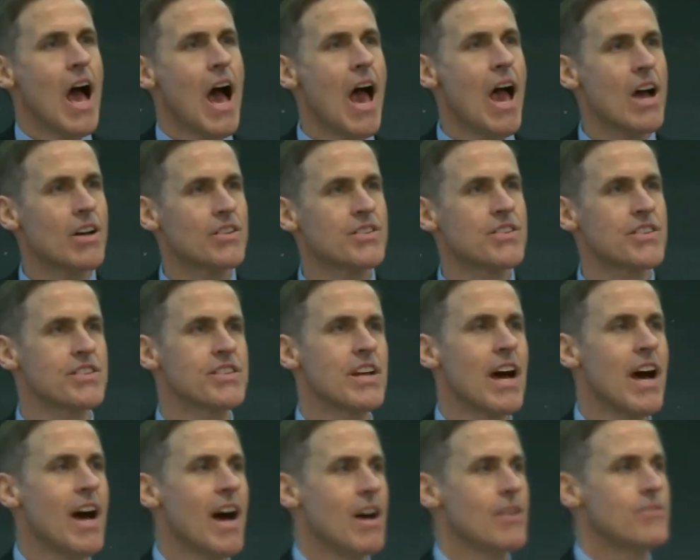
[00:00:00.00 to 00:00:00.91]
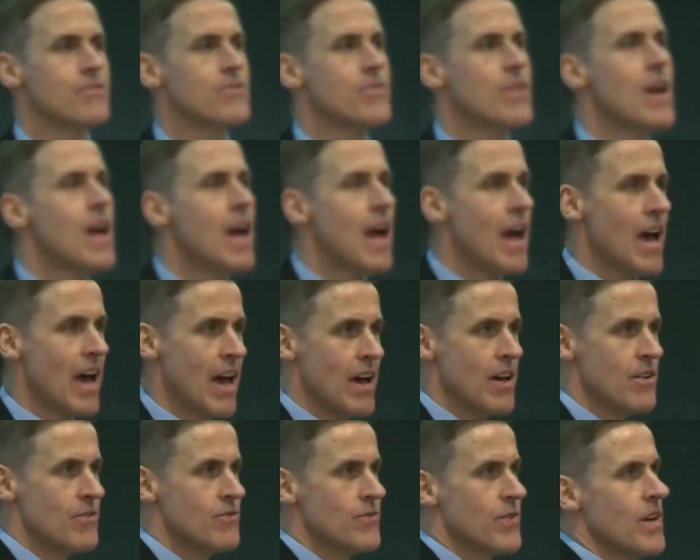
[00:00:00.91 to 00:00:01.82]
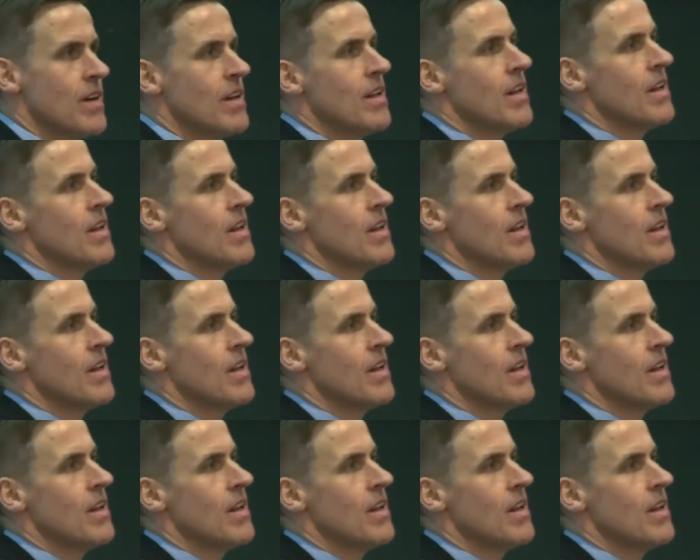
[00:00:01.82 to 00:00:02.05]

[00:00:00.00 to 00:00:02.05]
Our staff have